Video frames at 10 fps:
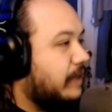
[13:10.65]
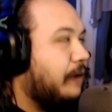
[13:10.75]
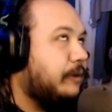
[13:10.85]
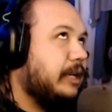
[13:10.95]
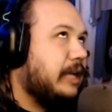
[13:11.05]

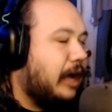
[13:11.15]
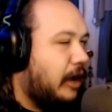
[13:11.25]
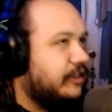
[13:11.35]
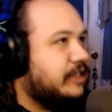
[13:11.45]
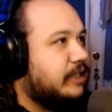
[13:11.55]
That one
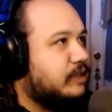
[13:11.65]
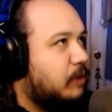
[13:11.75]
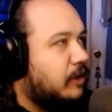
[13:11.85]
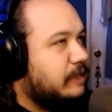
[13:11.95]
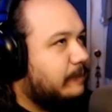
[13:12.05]
obviously is
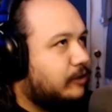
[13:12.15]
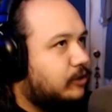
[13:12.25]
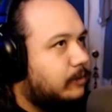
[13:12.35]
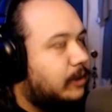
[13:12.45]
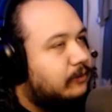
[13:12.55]
more on the spectrum